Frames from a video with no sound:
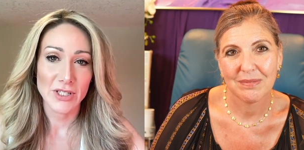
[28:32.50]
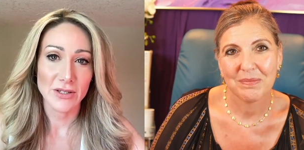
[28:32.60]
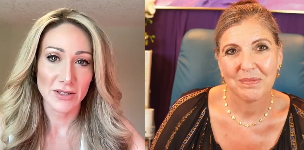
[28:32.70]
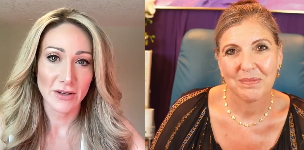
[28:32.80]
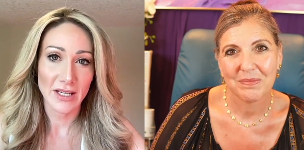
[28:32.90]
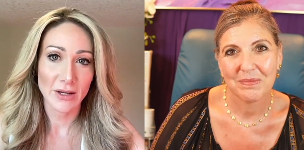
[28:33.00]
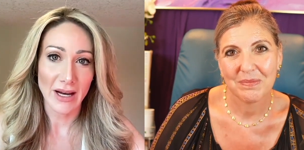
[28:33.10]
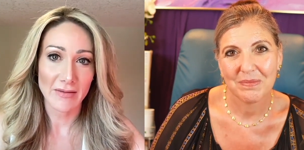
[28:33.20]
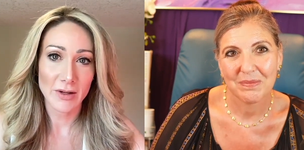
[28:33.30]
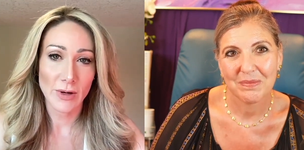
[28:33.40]
Speaker 1: so that you
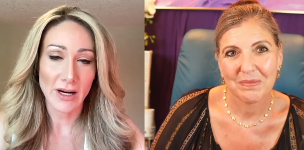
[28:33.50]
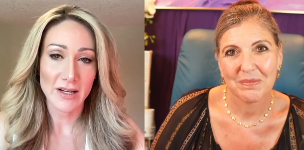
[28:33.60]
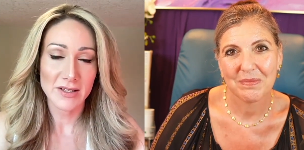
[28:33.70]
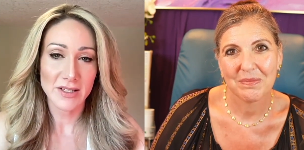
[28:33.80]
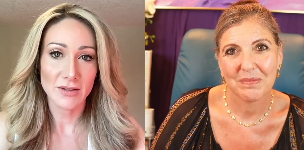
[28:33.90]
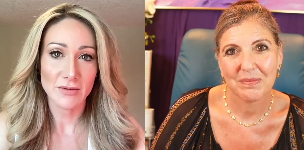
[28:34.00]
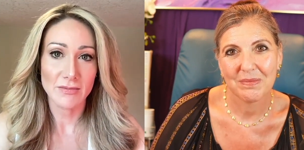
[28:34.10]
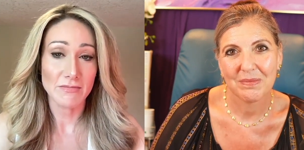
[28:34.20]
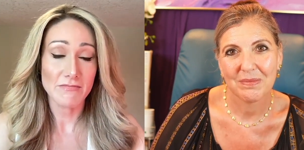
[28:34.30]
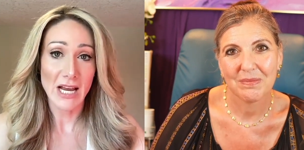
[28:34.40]
have an awareness,
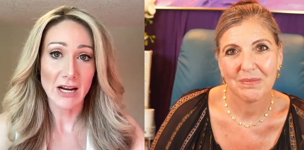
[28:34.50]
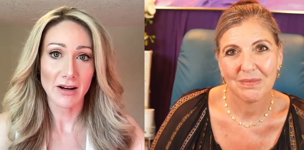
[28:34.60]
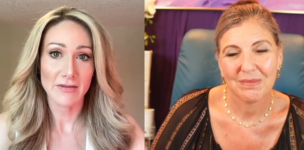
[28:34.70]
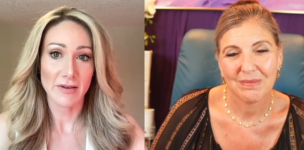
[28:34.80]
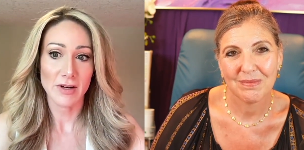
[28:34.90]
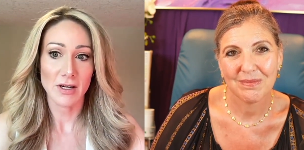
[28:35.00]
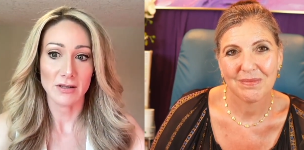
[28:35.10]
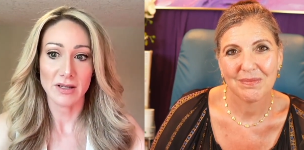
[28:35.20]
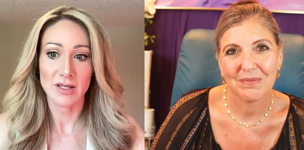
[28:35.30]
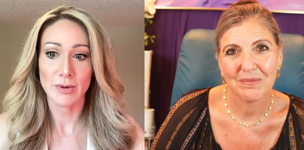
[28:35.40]
you may not have ever
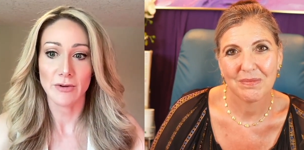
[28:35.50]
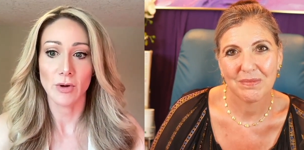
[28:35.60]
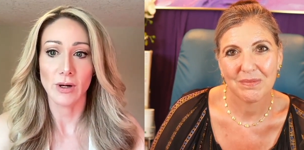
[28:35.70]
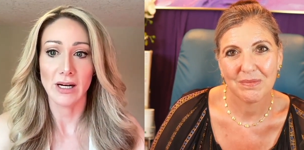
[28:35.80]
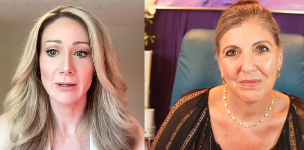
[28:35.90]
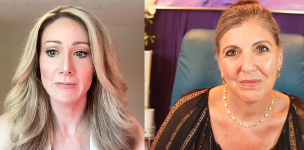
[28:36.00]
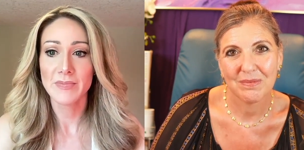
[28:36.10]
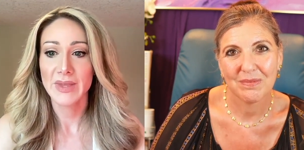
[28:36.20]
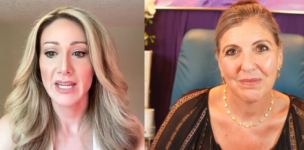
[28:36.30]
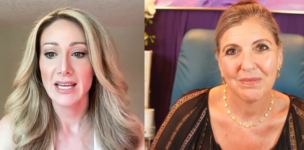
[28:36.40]
heard this before
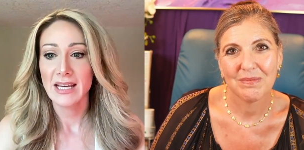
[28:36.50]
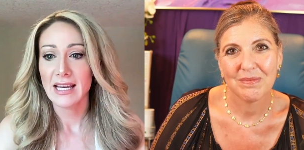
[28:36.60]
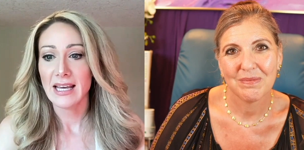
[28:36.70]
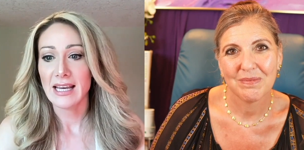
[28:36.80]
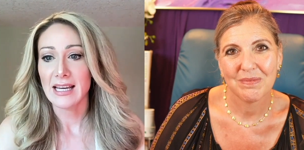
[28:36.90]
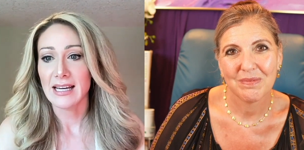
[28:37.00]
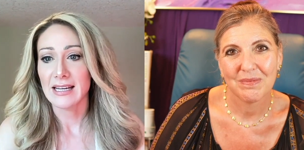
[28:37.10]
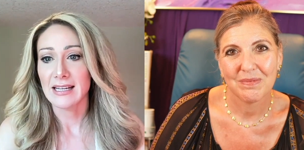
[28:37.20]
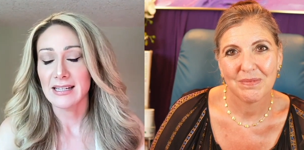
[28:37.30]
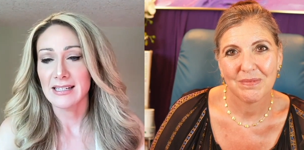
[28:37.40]

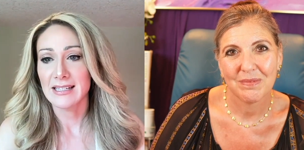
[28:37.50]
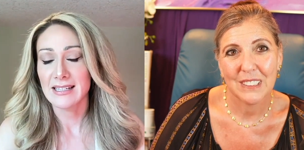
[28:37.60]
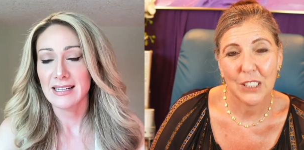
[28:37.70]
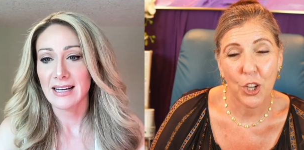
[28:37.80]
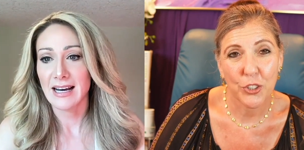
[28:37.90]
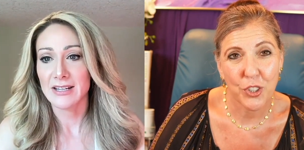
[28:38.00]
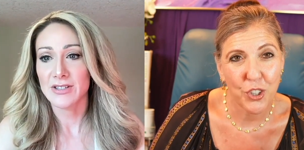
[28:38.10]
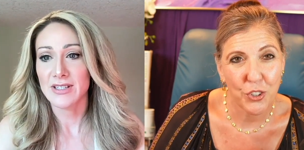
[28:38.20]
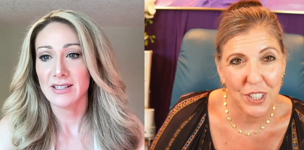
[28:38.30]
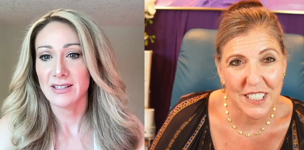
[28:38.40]
and often I known
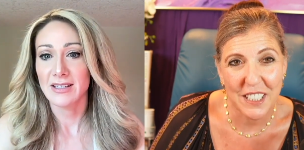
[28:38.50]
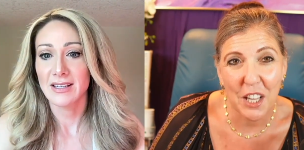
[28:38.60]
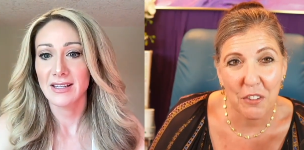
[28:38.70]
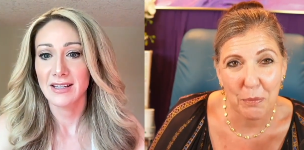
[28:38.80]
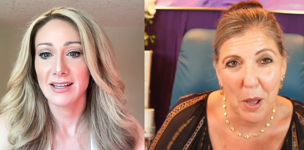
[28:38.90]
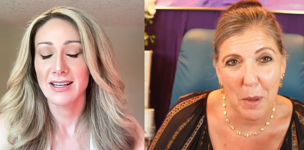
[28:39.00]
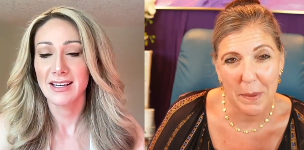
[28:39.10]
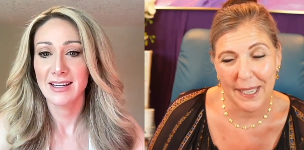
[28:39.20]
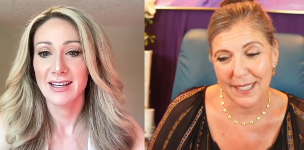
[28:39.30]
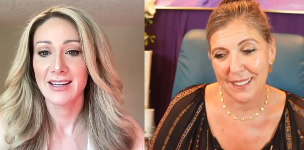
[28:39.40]
just, as
Speaker 2: love
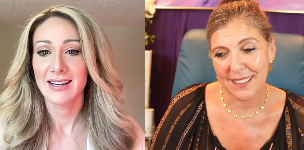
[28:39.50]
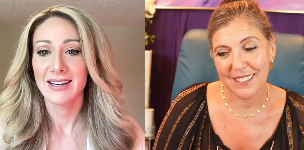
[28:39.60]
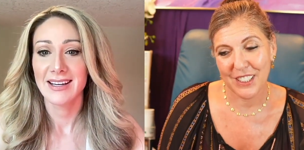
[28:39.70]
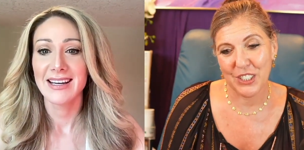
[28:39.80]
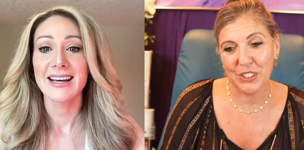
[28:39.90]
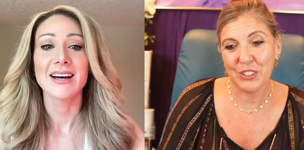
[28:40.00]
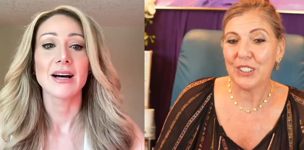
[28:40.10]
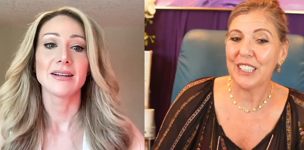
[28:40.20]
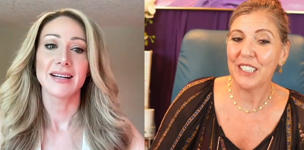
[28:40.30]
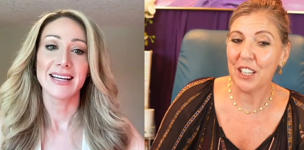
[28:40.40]
bombing too. The
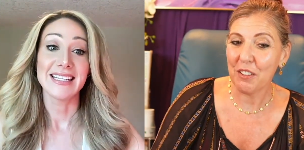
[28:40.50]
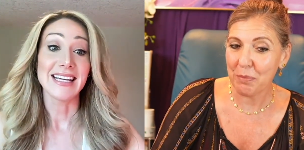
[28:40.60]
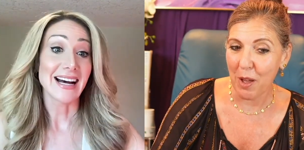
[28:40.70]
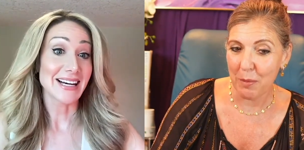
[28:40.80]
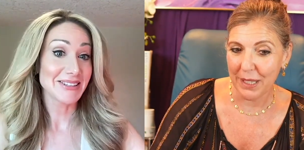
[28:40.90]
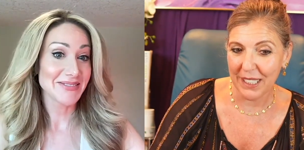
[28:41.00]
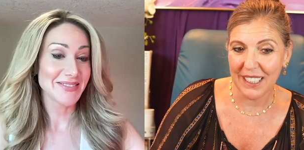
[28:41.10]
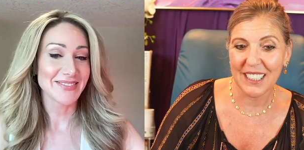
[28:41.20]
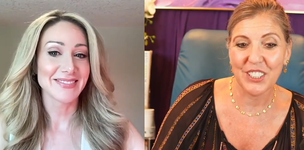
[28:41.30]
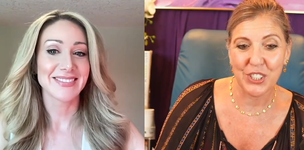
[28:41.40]
love bombing yeah,
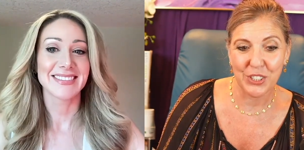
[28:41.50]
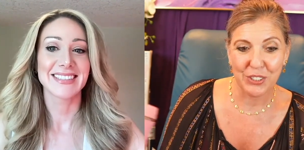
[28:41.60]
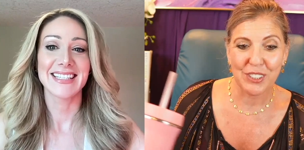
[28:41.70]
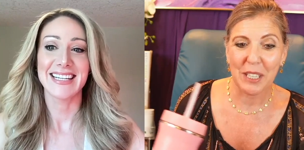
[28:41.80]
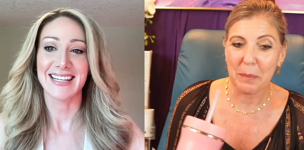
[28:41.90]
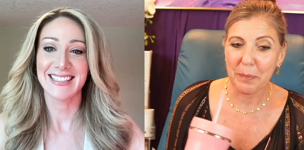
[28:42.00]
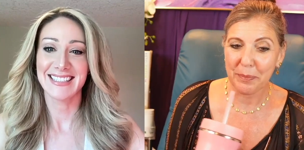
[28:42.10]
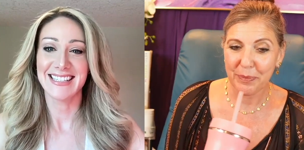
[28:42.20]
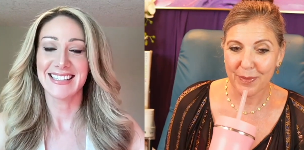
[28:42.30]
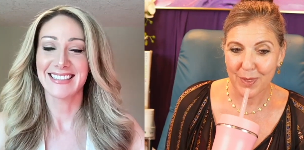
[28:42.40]
Jeez. yeah, yeah,
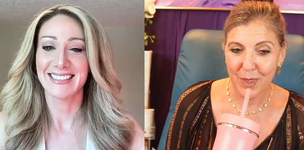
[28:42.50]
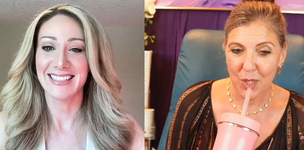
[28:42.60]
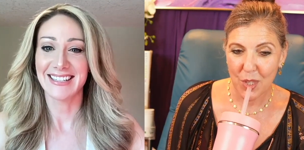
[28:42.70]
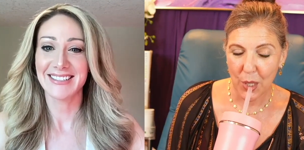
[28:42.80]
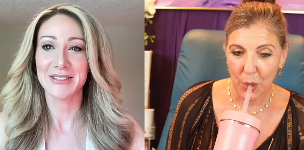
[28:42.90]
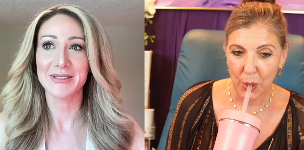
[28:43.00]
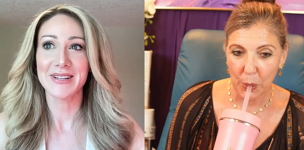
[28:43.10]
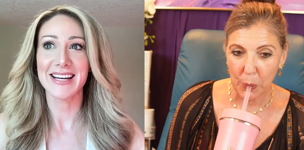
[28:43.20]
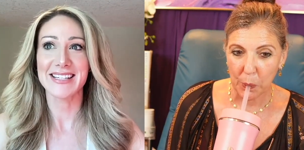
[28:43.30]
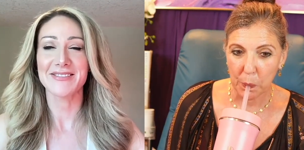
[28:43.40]
Speaker 1: yeah. Oh
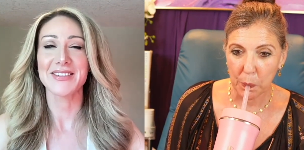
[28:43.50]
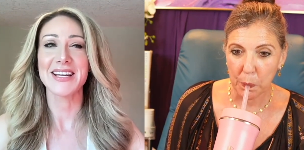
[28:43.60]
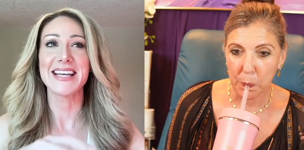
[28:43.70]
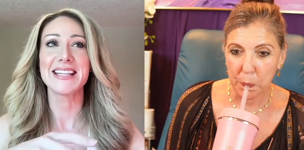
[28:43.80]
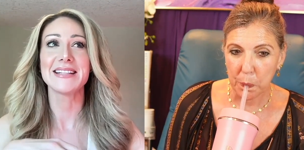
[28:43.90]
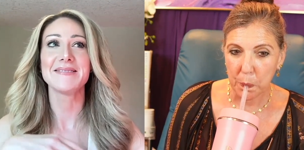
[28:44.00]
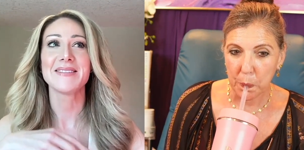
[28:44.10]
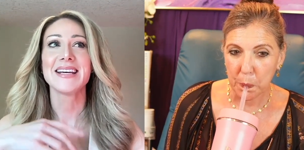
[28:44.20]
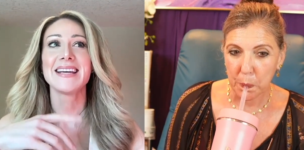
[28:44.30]
yeah, definitely. In